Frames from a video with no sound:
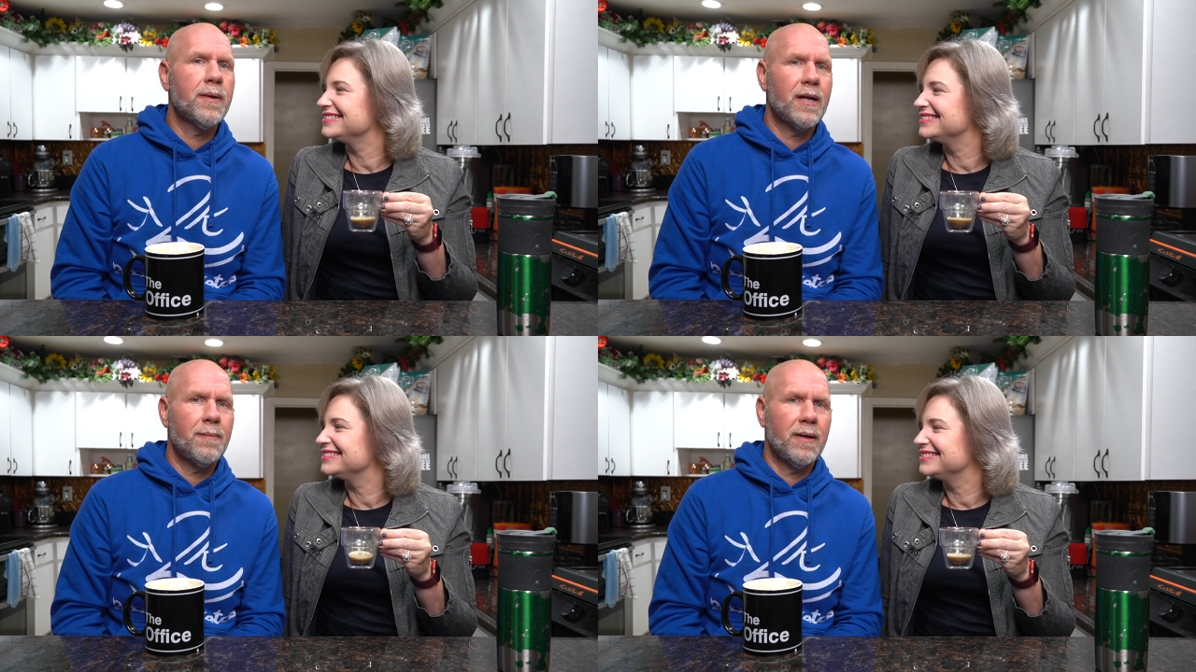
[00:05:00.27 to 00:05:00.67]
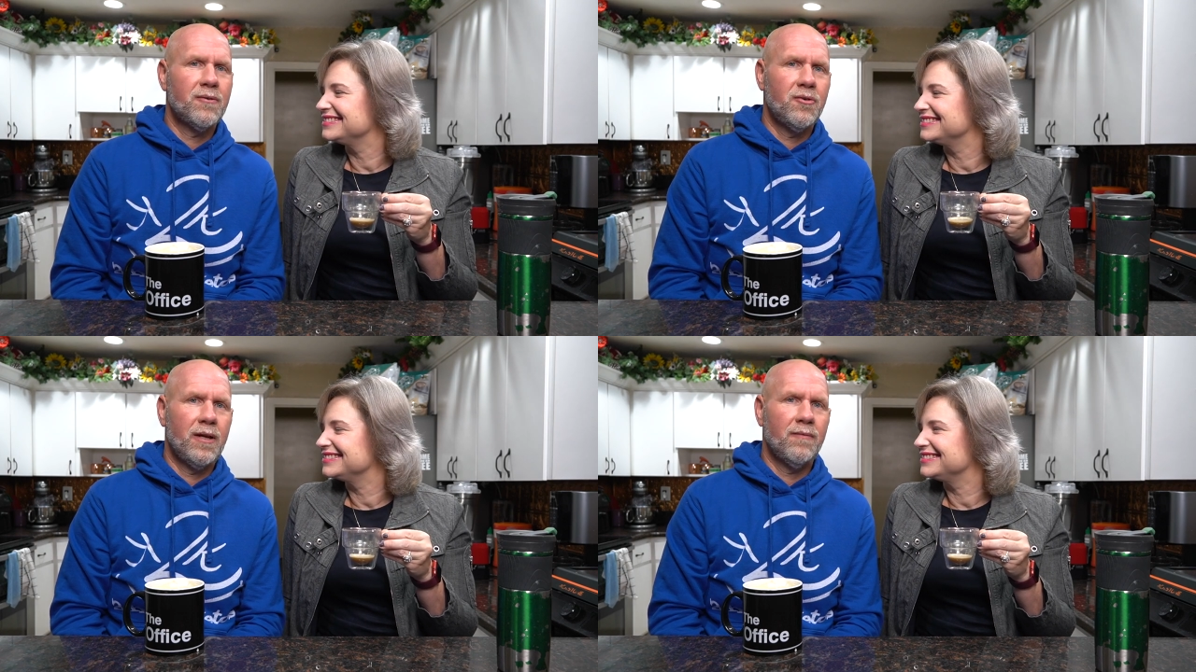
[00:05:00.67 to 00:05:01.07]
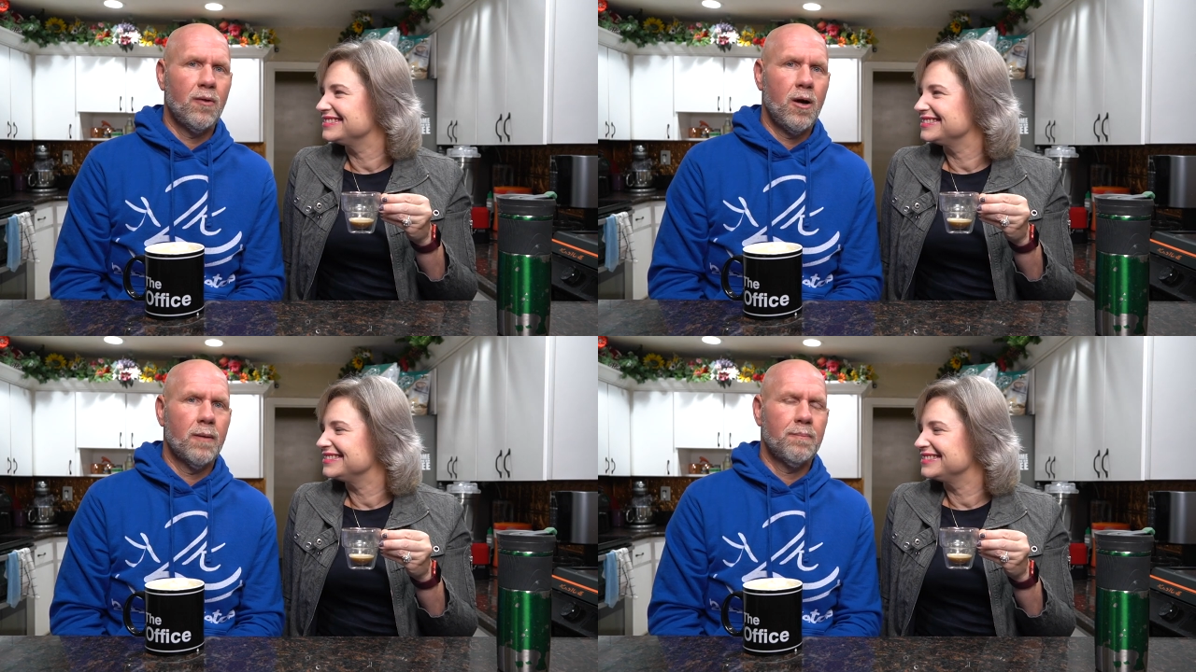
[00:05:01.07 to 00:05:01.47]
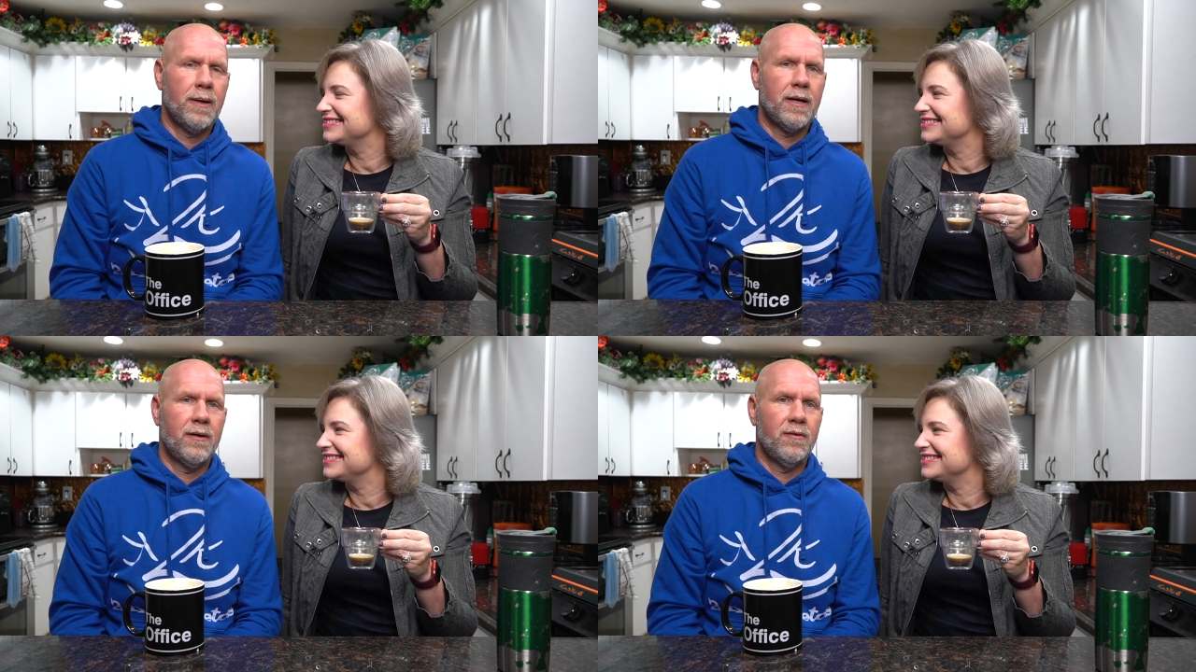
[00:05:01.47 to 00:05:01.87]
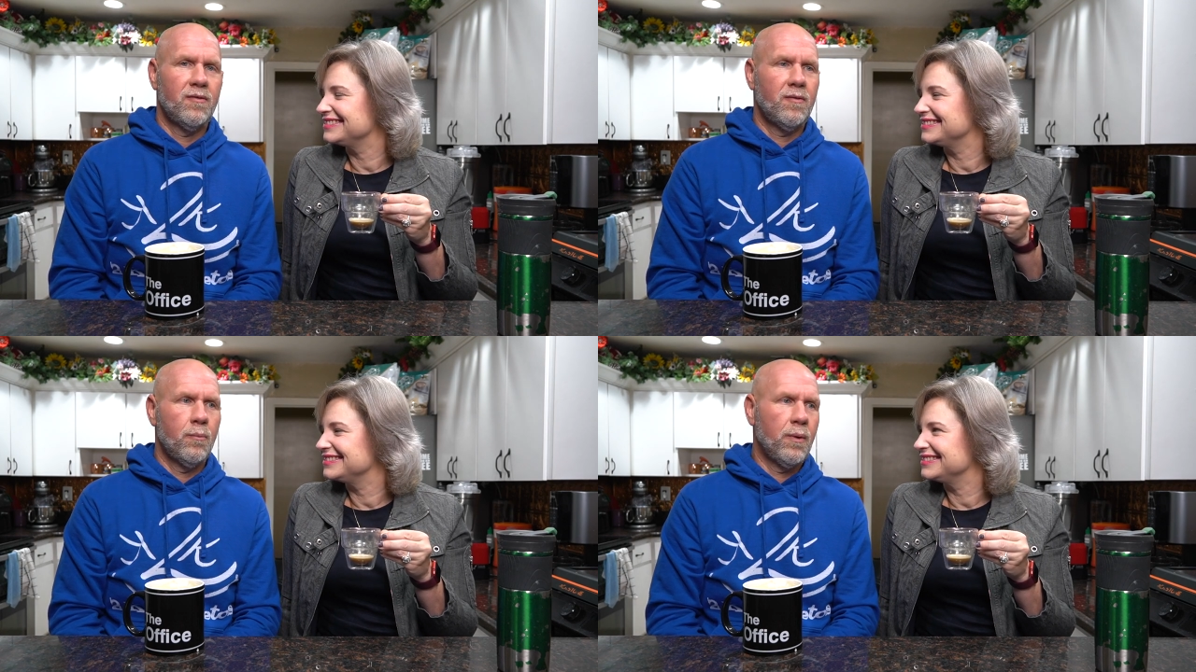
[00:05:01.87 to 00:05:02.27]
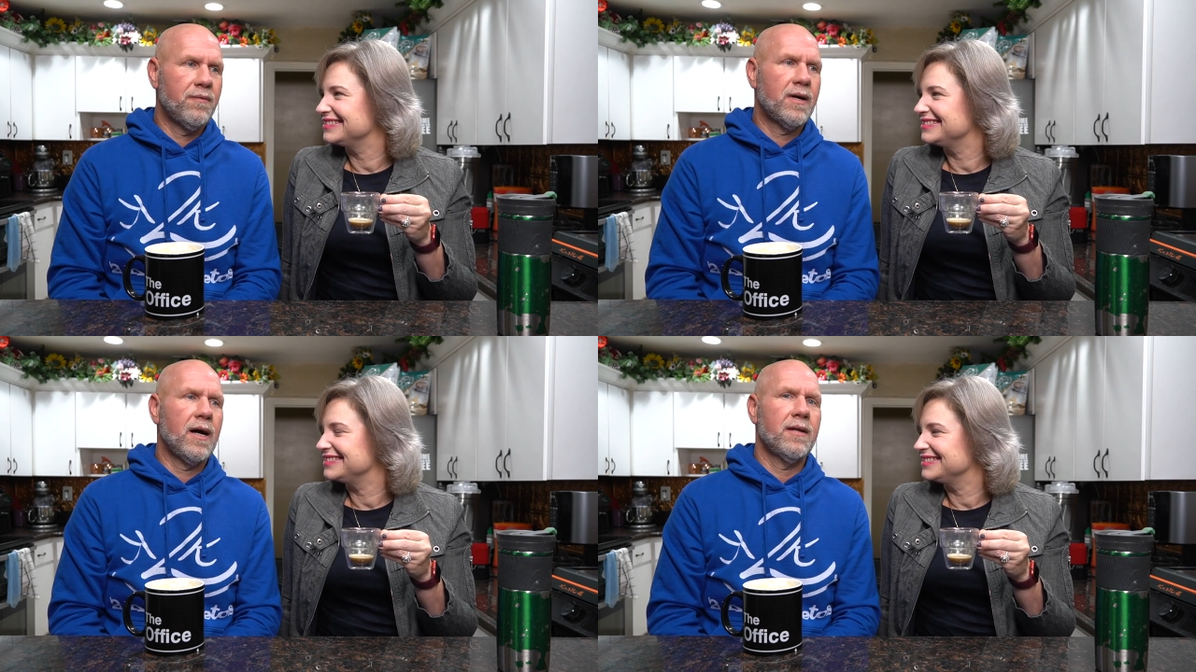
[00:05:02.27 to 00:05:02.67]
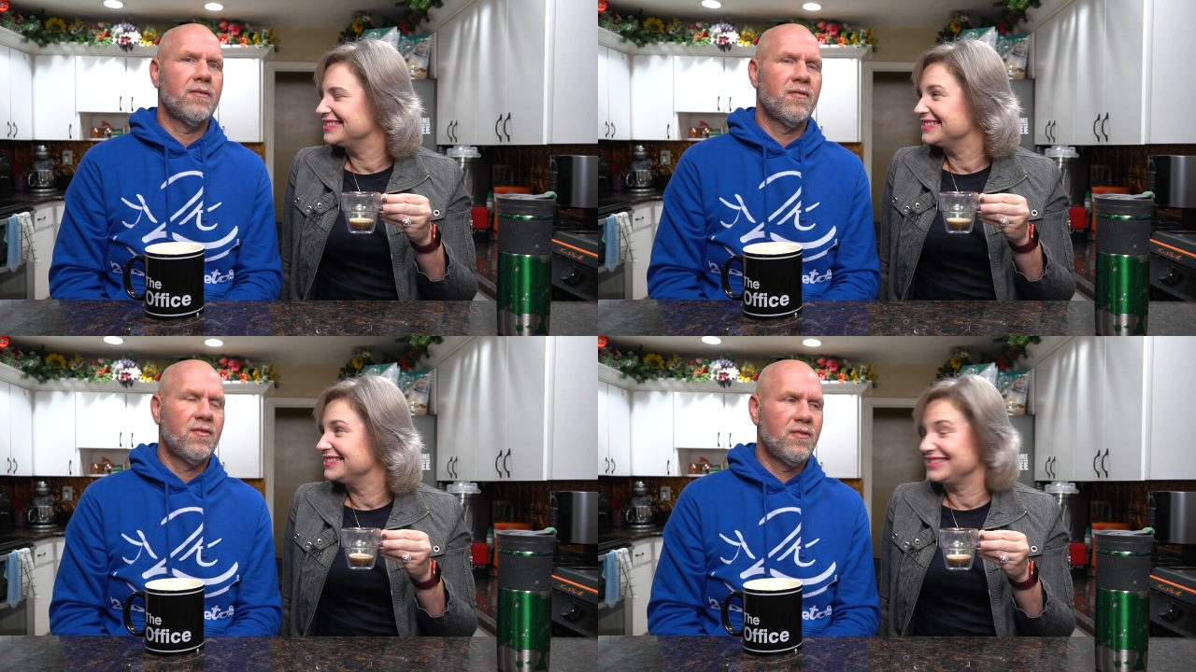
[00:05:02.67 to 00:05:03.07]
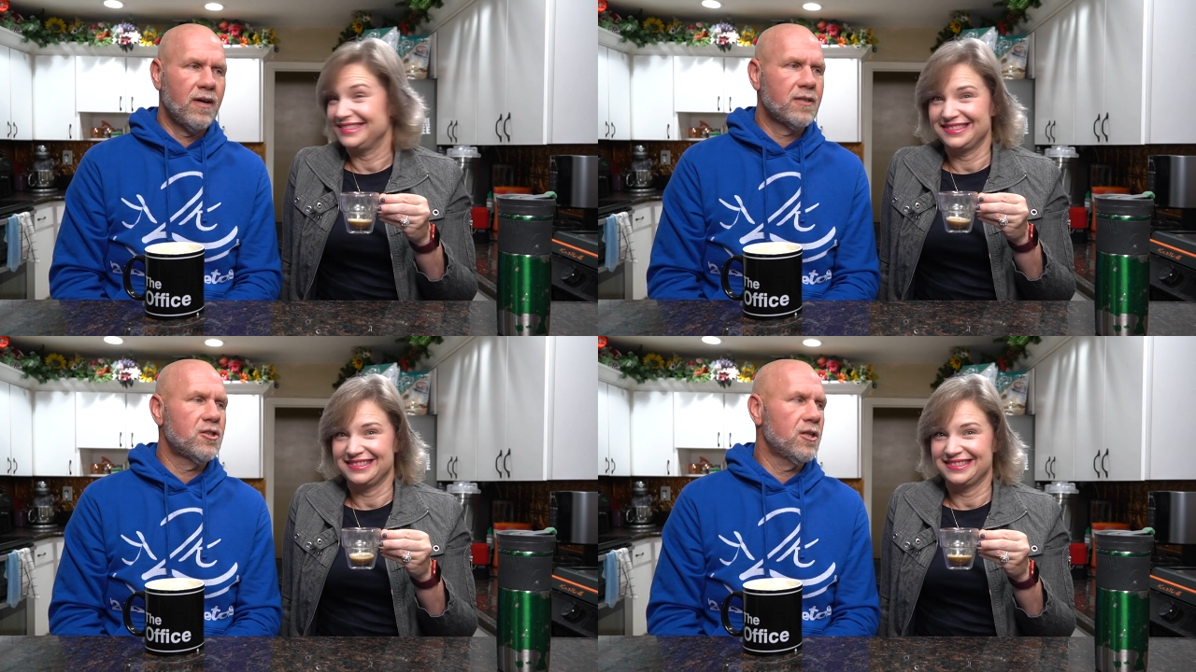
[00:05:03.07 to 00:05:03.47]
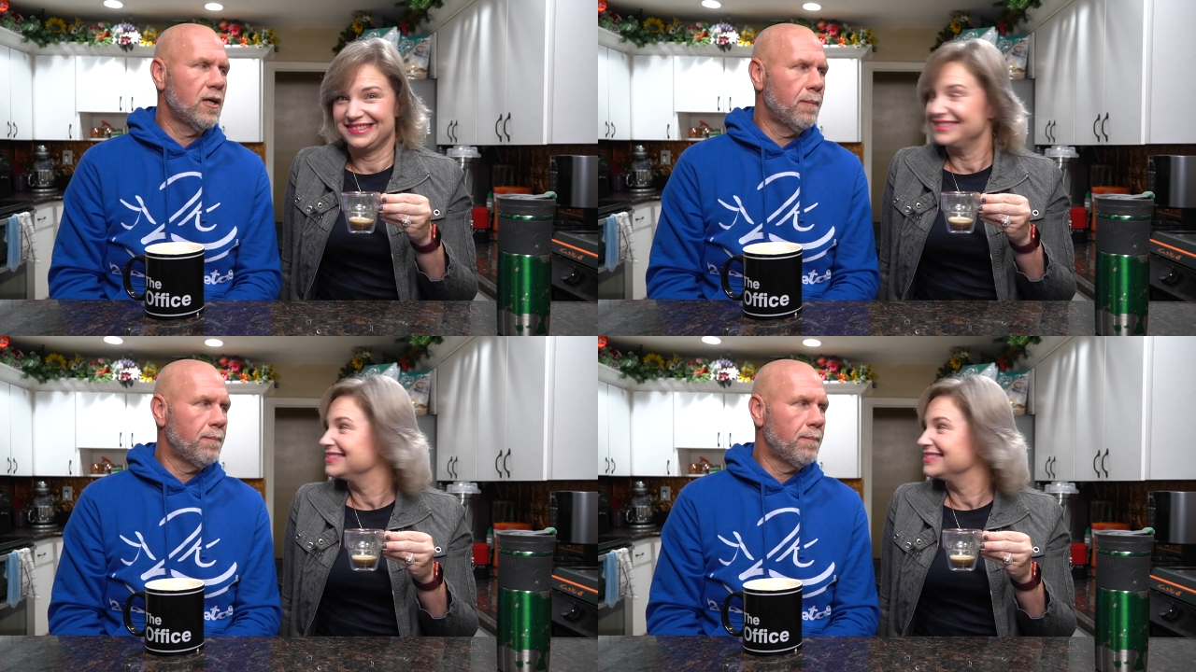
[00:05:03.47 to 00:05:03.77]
Speaker 1: going to be a two-day vlog because we've got such a